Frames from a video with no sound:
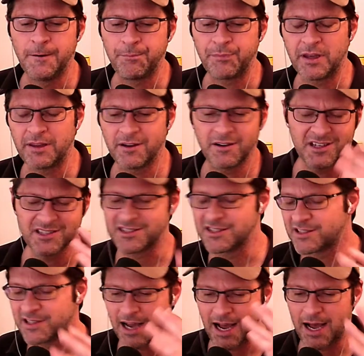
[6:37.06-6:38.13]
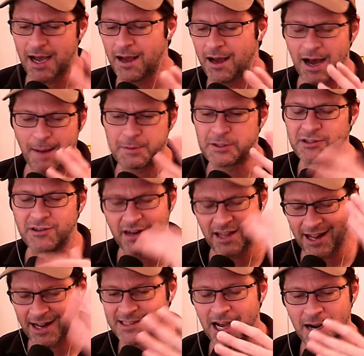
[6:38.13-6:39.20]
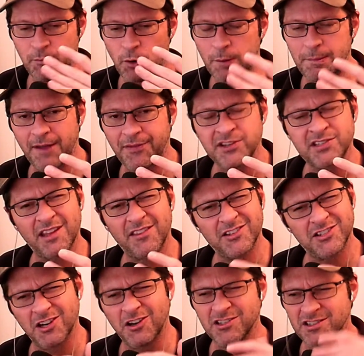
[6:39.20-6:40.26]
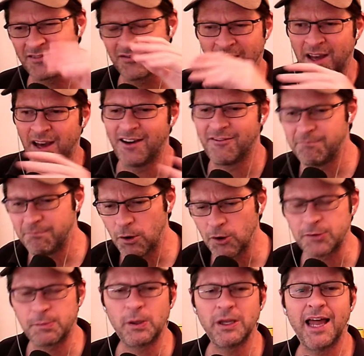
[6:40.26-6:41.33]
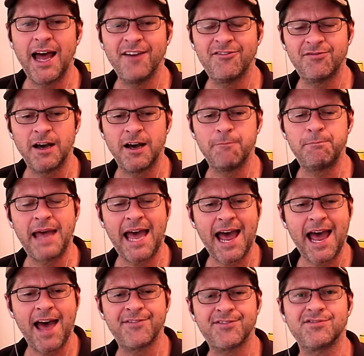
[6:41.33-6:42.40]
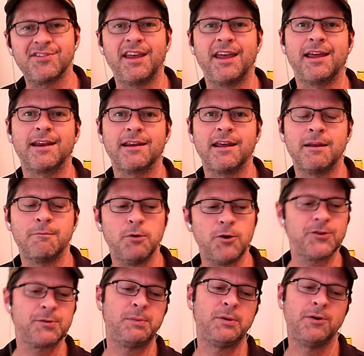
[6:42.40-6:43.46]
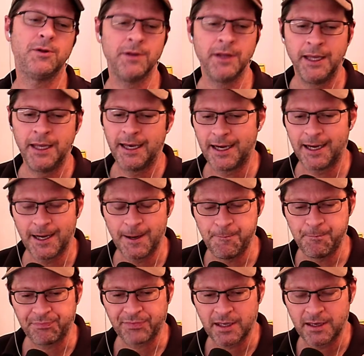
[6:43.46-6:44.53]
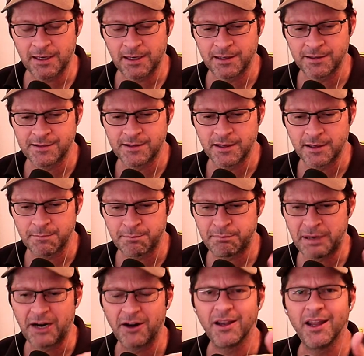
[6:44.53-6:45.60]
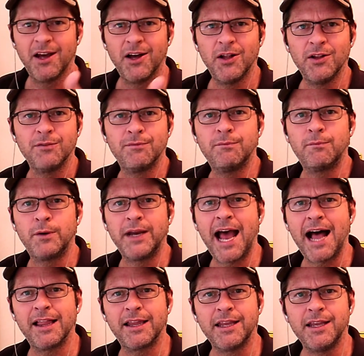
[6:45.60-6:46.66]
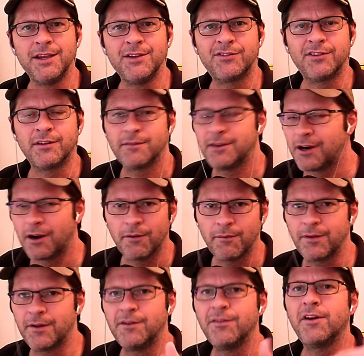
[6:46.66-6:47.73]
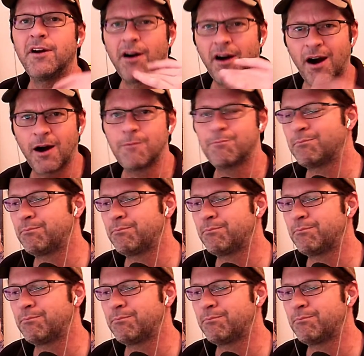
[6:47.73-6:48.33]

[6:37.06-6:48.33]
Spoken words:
And there is this opportunity, I can talk more about this in other shows, of multiple life paths and multiple parallel realities. And, you know, there are